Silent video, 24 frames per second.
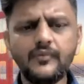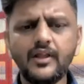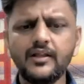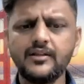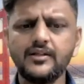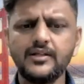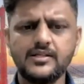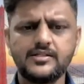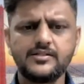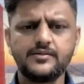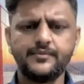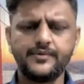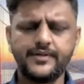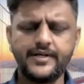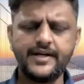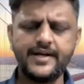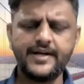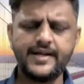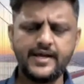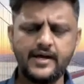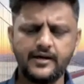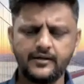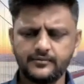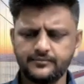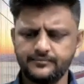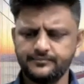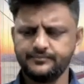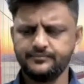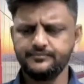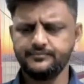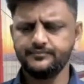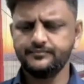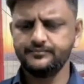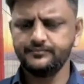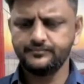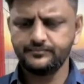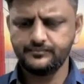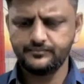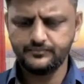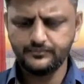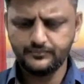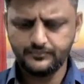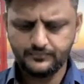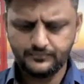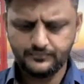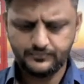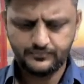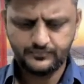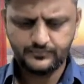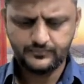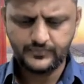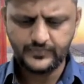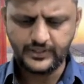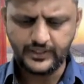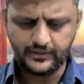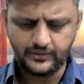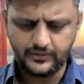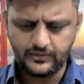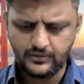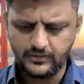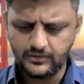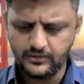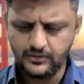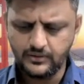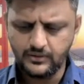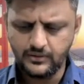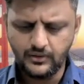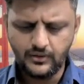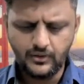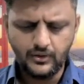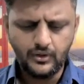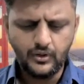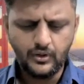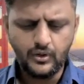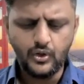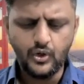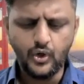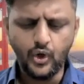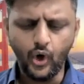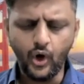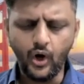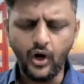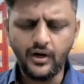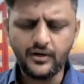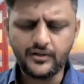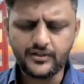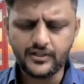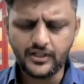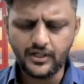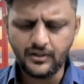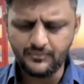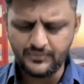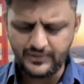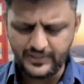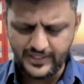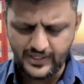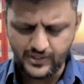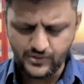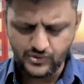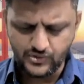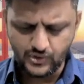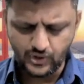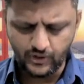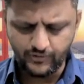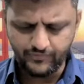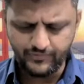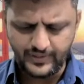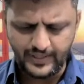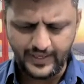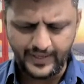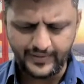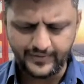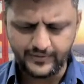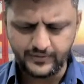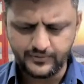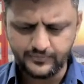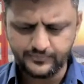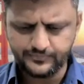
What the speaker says: this TDR, then long-term lease of land,